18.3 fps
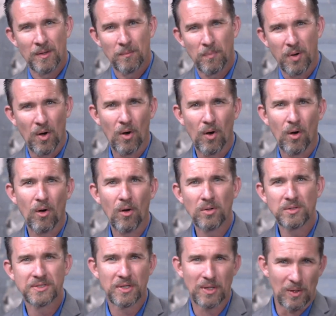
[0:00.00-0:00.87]

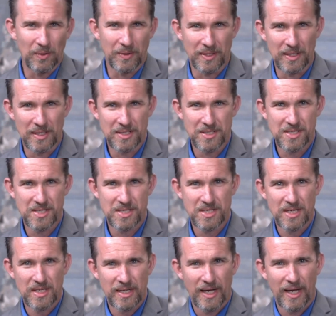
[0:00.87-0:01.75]
Paul taught
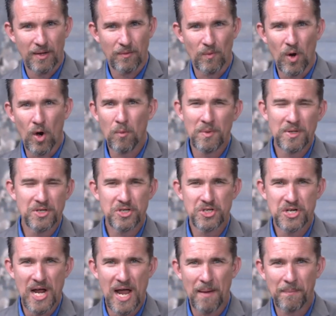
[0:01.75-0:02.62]
us in Romans
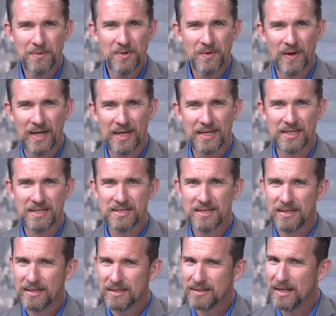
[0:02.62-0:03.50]
chapter 8
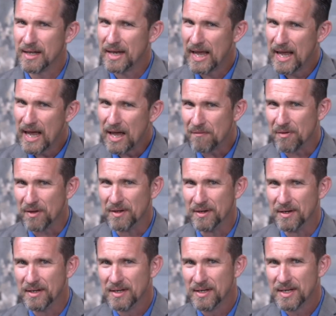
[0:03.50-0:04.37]
that
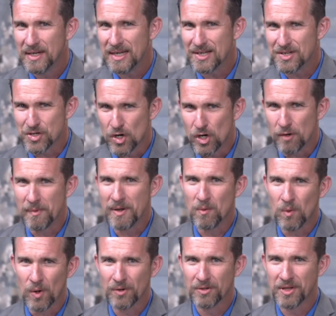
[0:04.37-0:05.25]
heaven is going to be
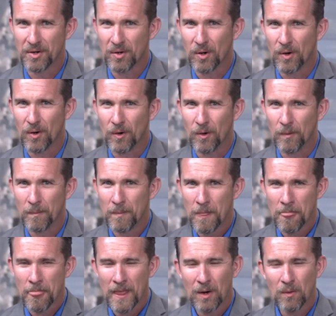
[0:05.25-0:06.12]
worth it all.
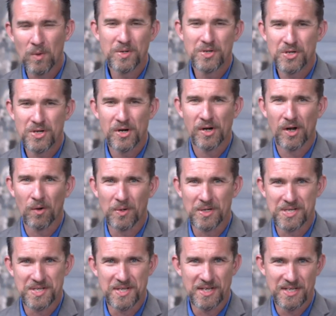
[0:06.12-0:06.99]
I want you to
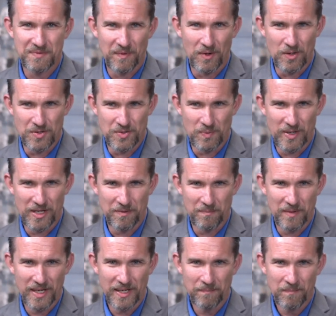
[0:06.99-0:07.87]
notice this verse
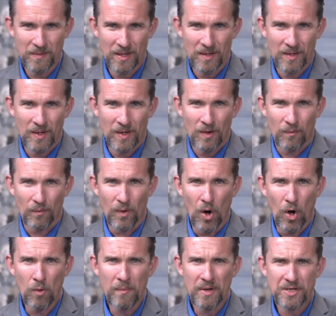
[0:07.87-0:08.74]
with me.
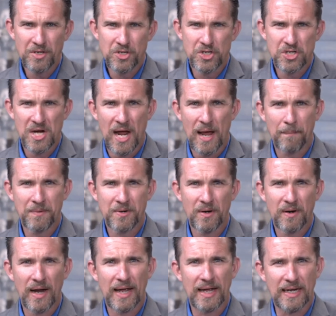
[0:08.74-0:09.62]
Romans
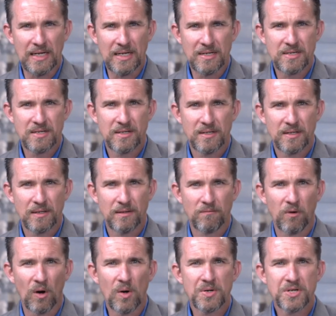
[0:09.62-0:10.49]
chapter 8,
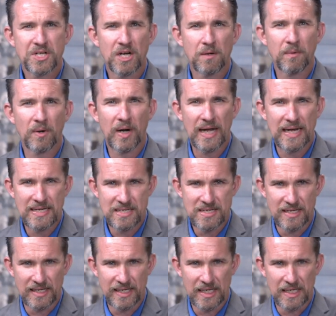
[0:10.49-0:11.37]
verse number
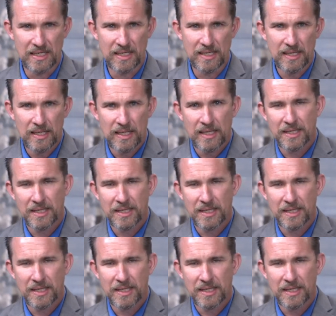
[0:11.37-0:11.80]
18.